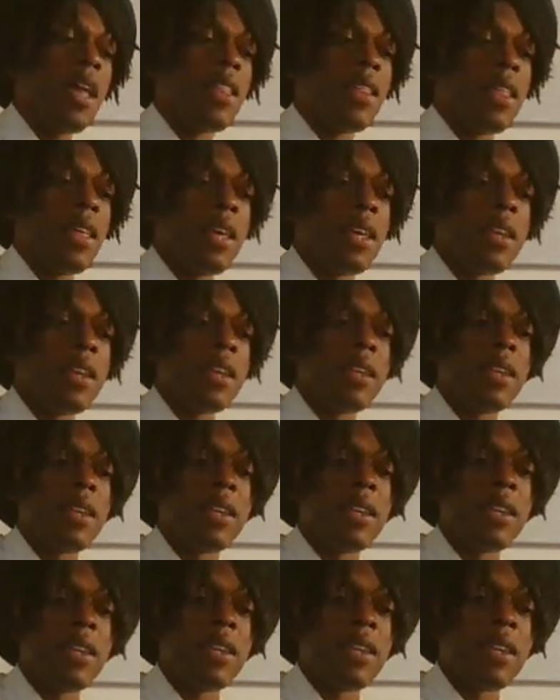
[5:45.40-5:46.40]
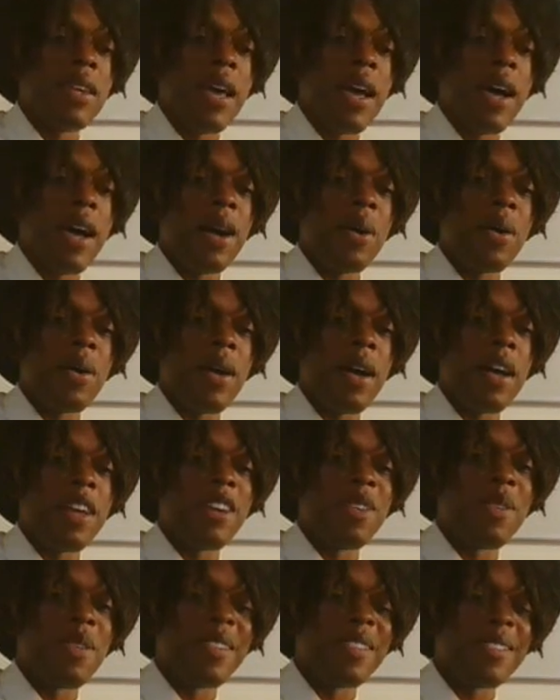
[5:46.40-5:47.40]
and then now I
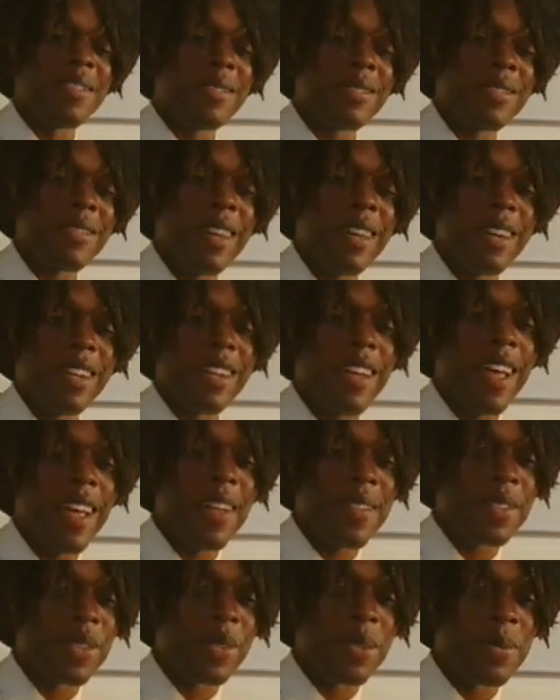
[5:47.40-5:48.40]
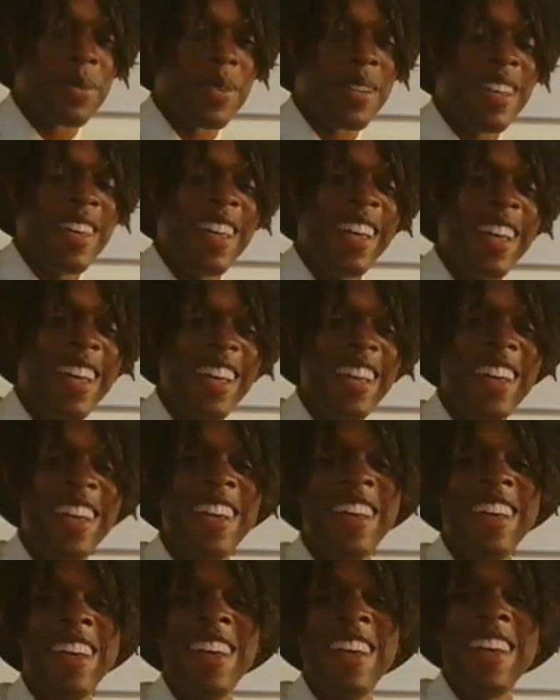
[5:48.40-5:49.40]
don't technically have a group.
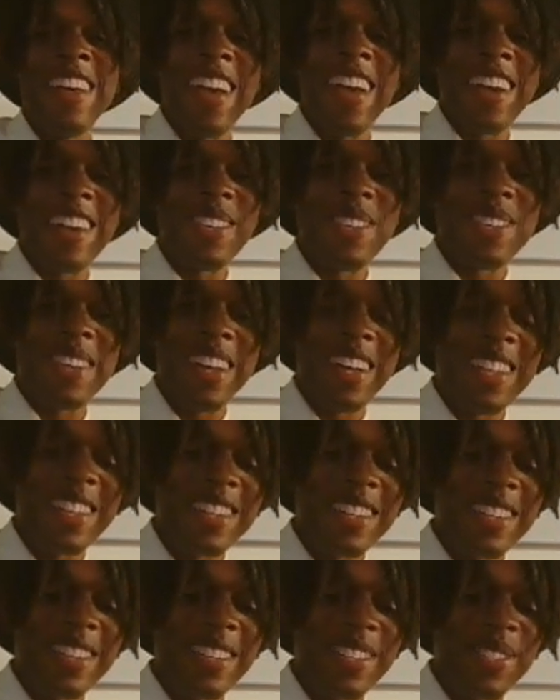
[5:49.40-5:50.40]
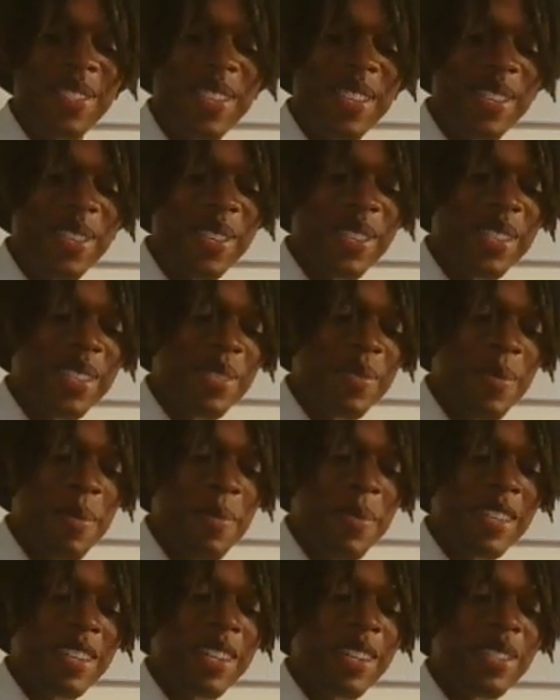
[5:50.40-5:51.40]
I can use other resources,
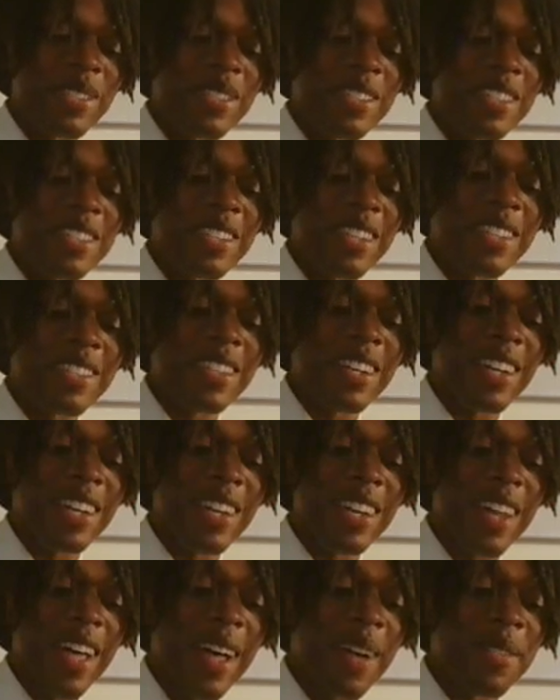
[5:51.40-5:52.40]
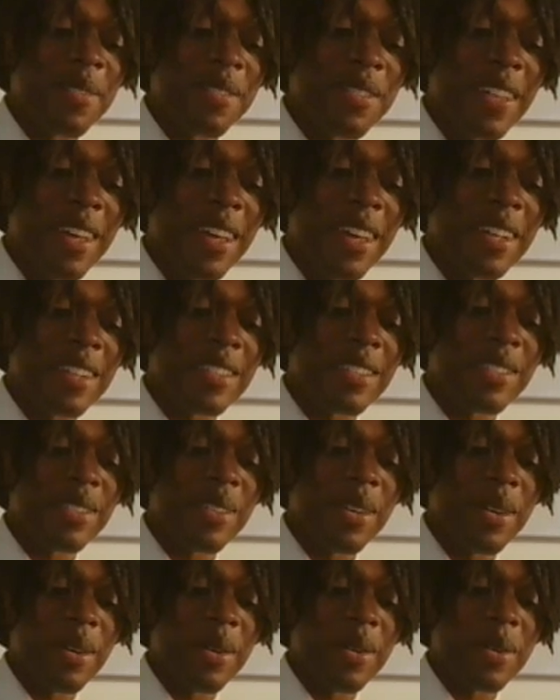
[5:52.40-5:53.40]
but my schedule just doesn't allow for that.
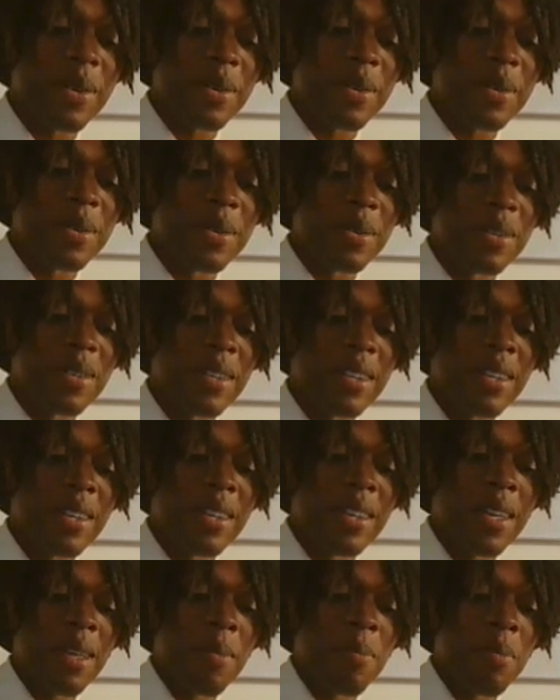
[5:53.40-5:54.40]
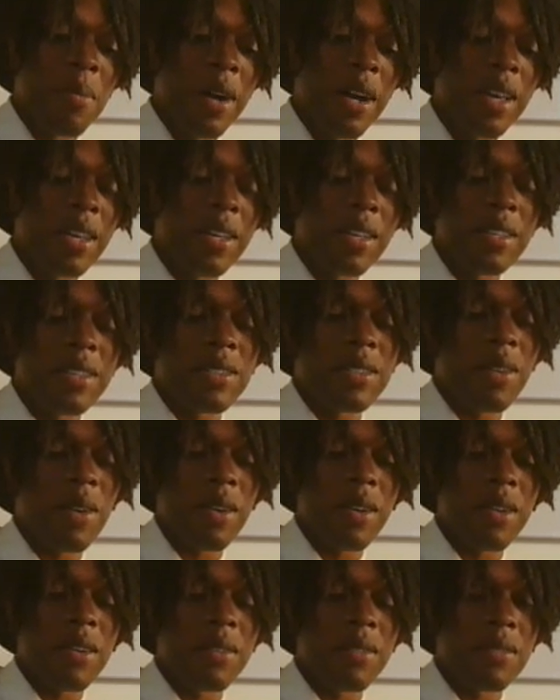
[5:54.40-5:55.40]
So, but it's
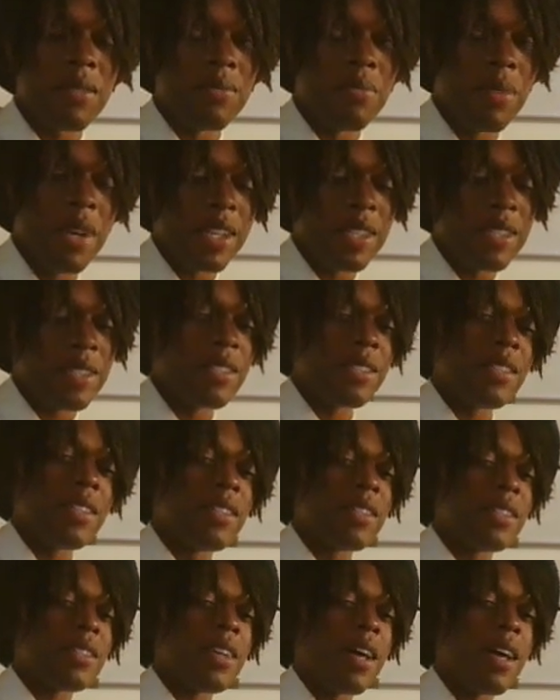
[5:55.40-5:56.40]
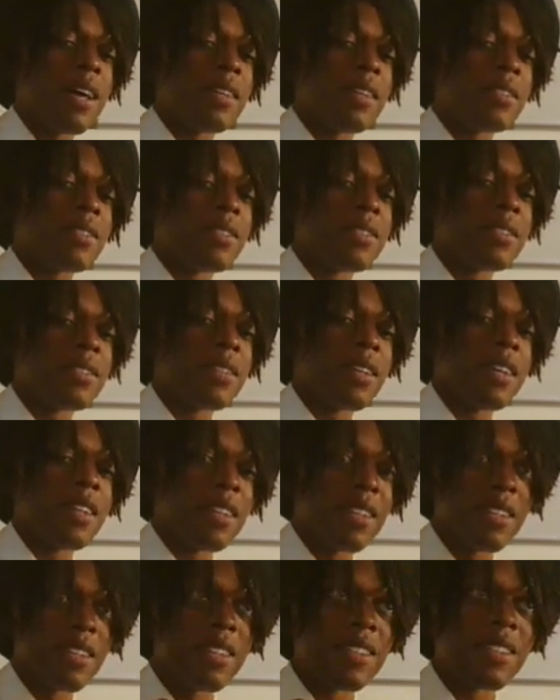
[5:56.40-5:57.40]
all blessings in disguises
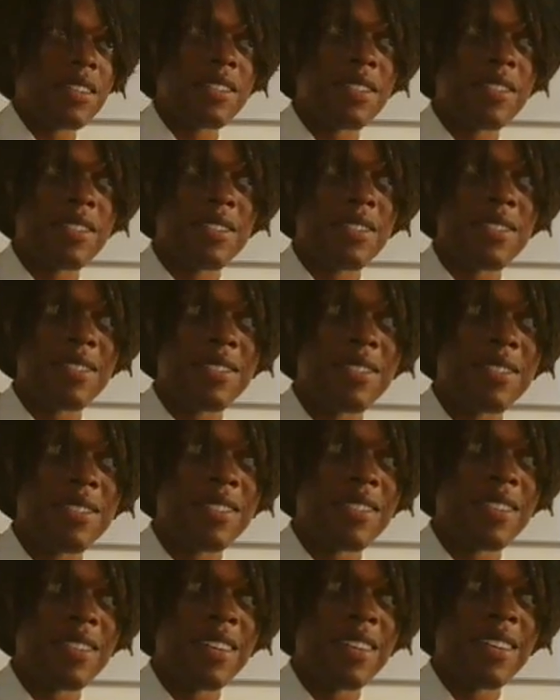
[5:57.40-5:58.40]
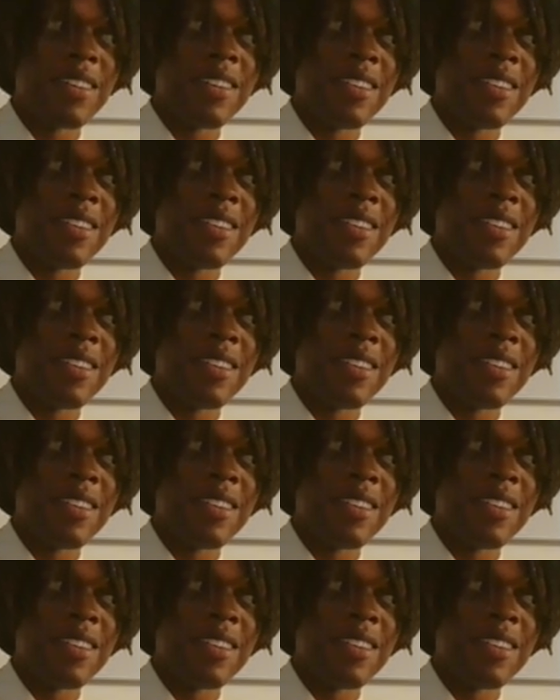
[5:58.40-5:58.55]
because